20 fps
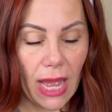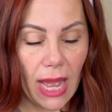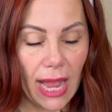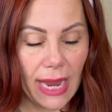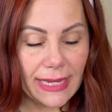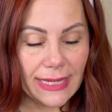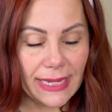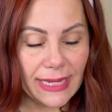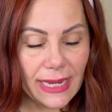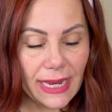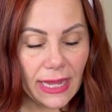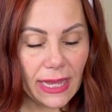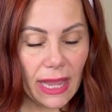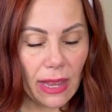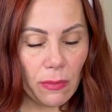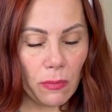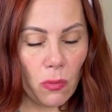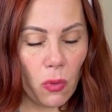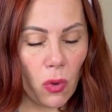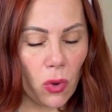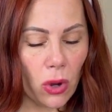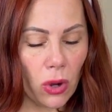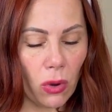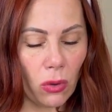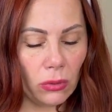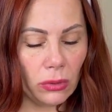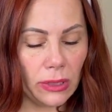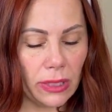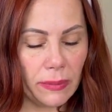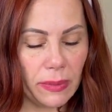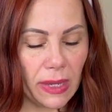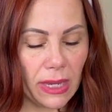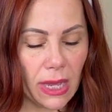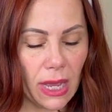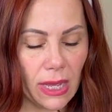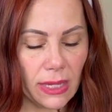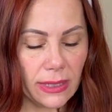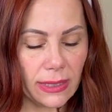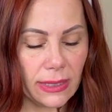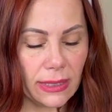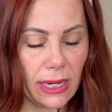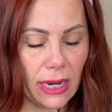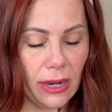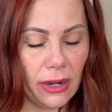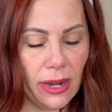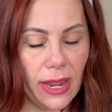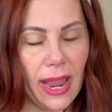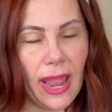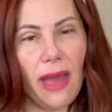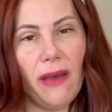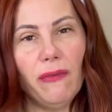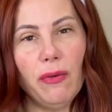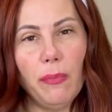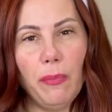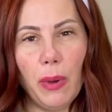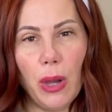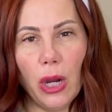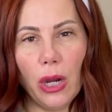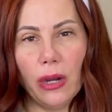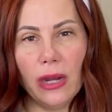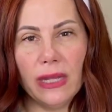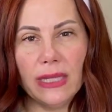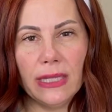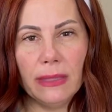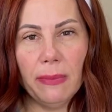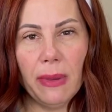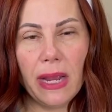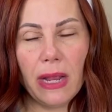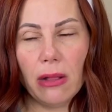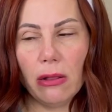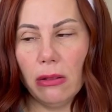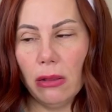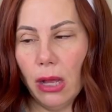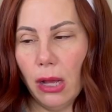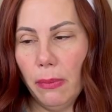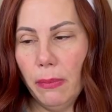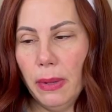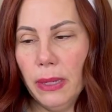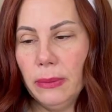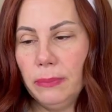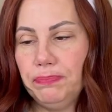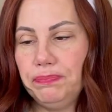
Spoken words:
I didn't get more only because I already have a bar. It's in my club.